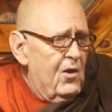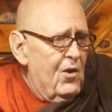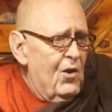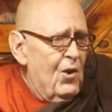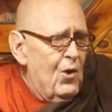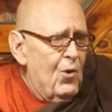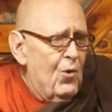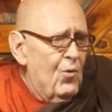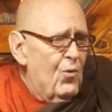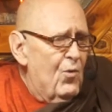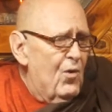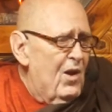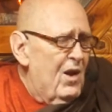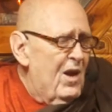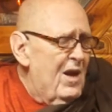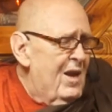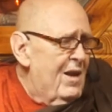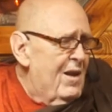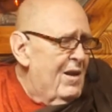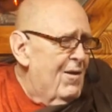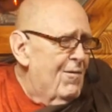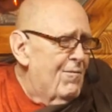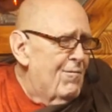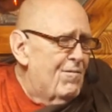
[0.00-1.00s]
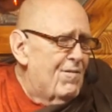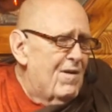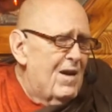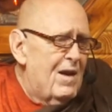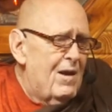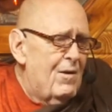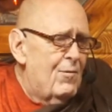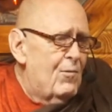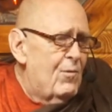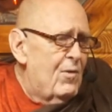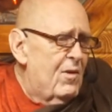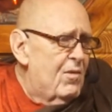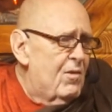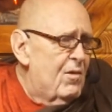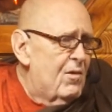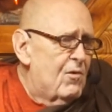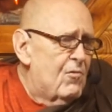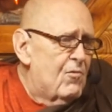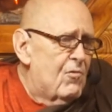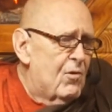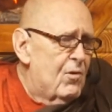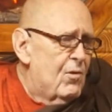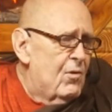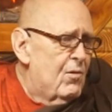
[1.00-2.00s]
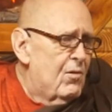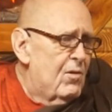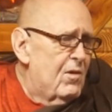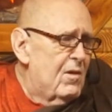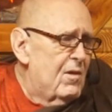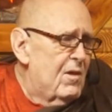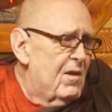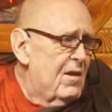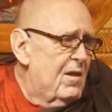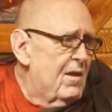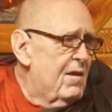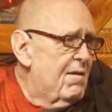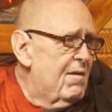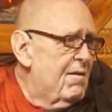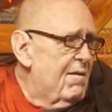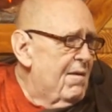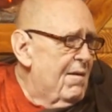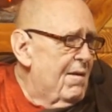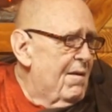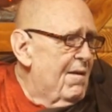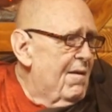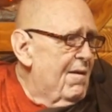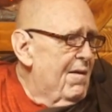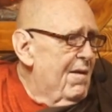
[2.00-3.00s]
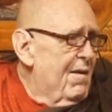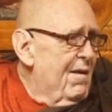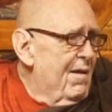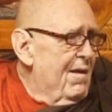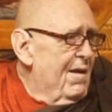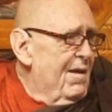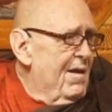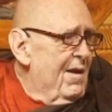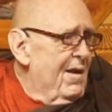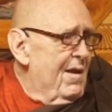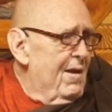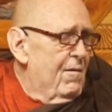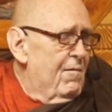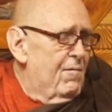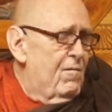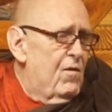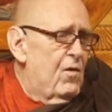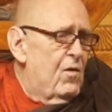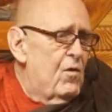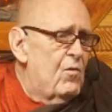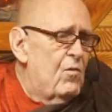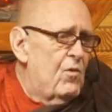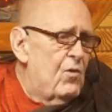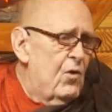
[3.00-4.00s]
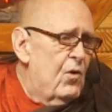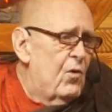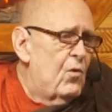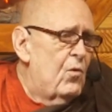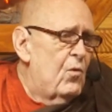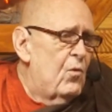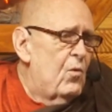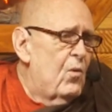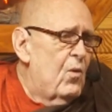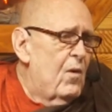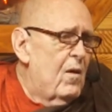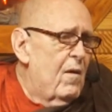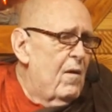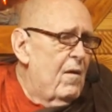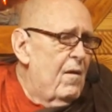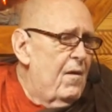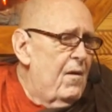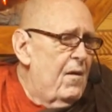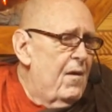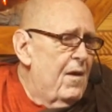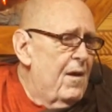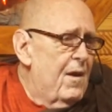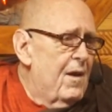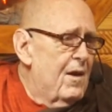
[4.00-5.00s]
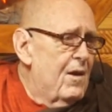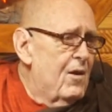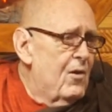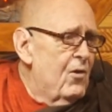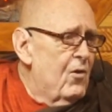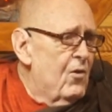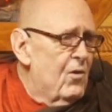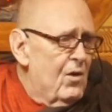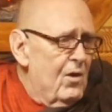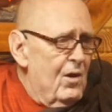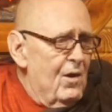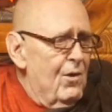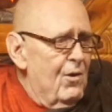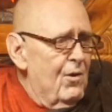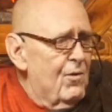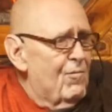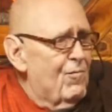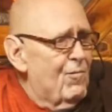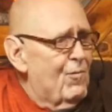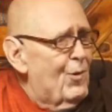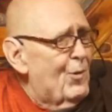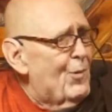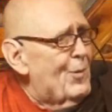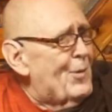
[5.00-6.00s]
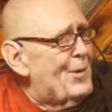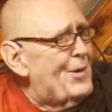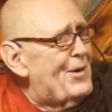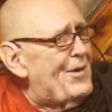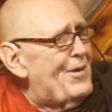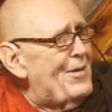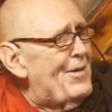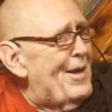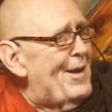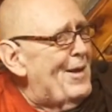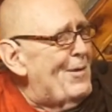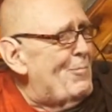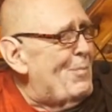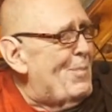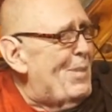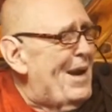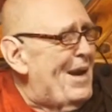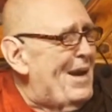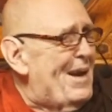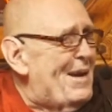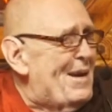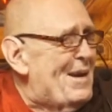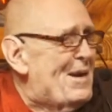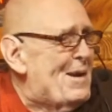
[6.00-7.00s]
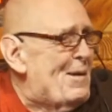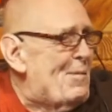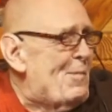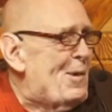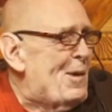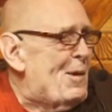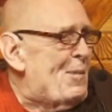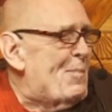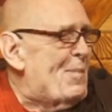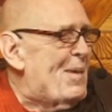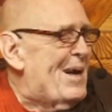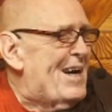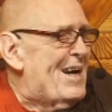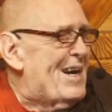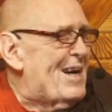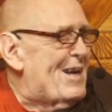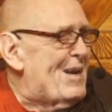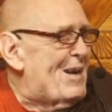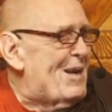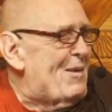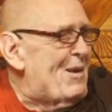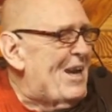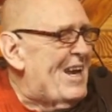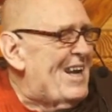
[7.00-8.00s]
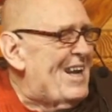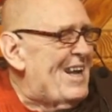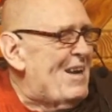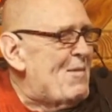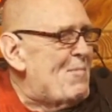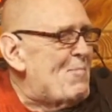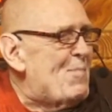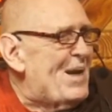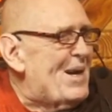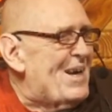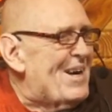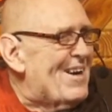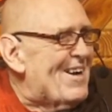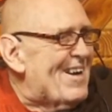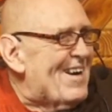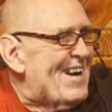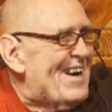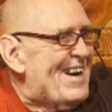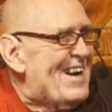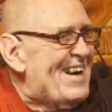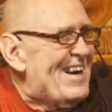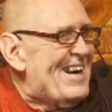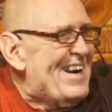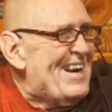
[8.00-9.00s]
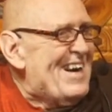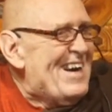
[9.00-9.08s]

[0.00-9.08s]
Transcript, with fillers: You don't need to fight with the truth. If you do, you can look forward to that pain coming back and getting bigger.